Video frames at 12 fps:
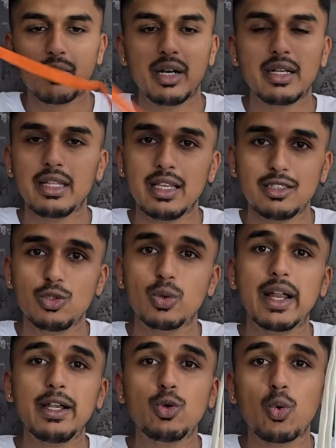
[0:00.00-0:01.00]
but yes,
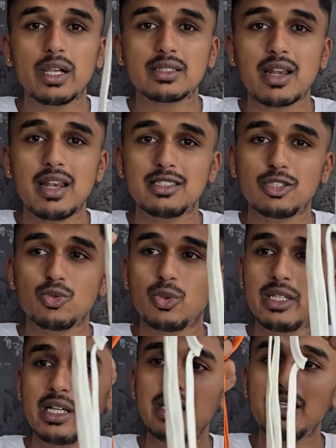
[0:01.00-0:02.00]
you get two extra laces
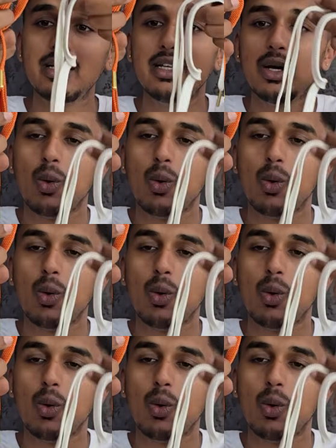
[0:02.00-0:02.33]
with it.